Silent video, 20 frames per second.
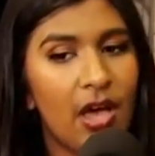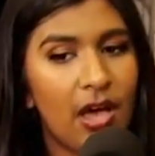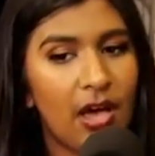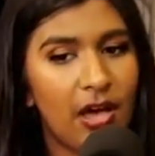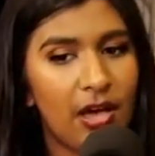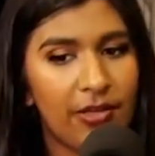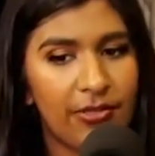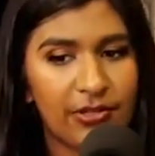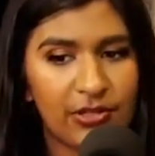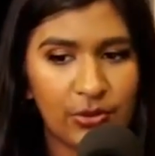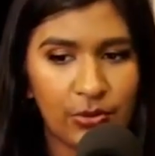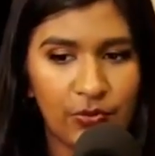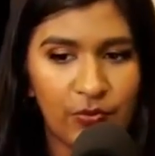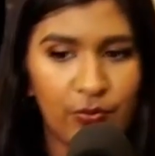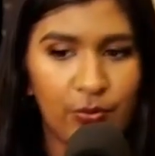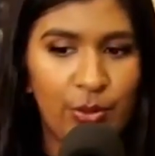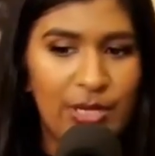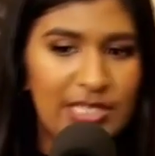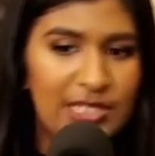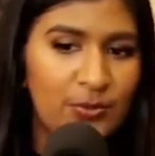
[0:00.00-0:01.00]
the sort
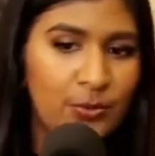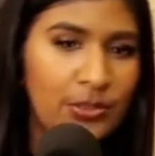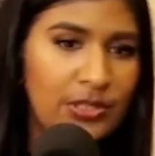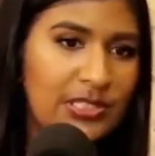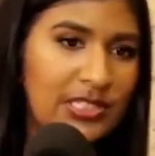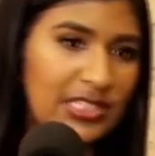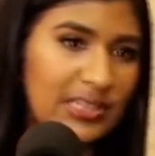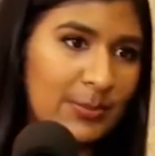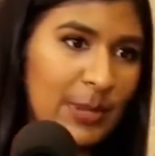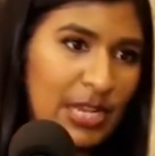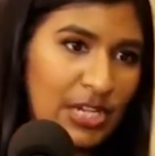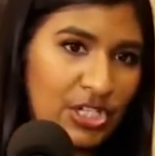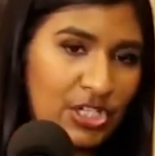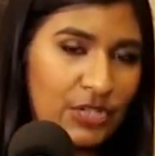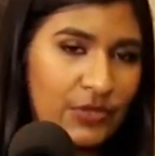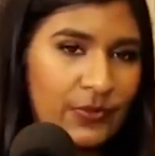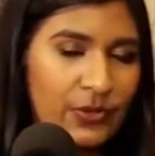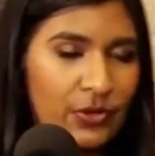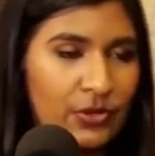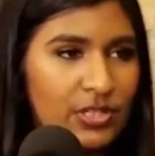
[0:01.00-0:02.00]
of westwards
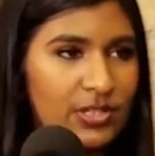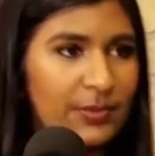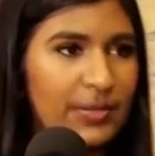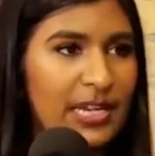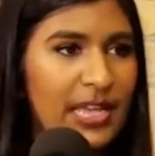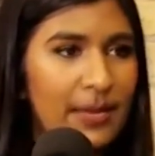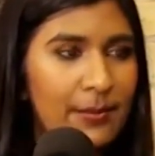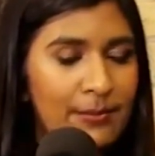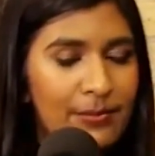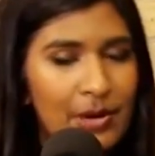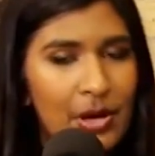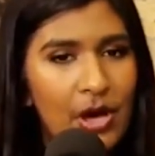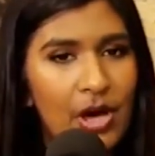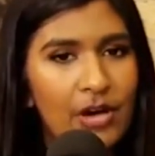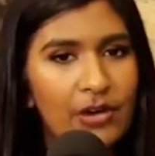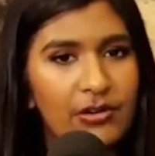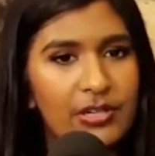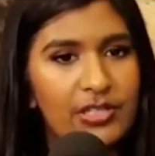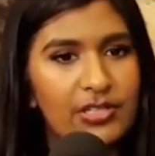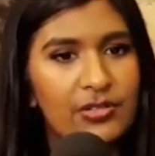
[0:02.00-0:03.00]
expansion of the Ottoman
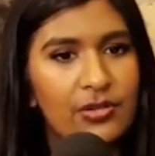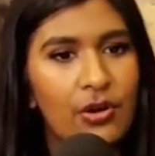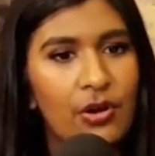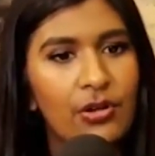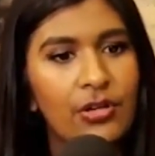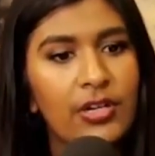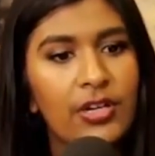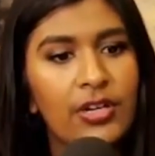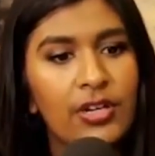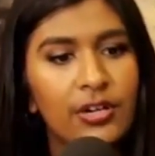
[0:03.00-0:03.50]
Empire. It's got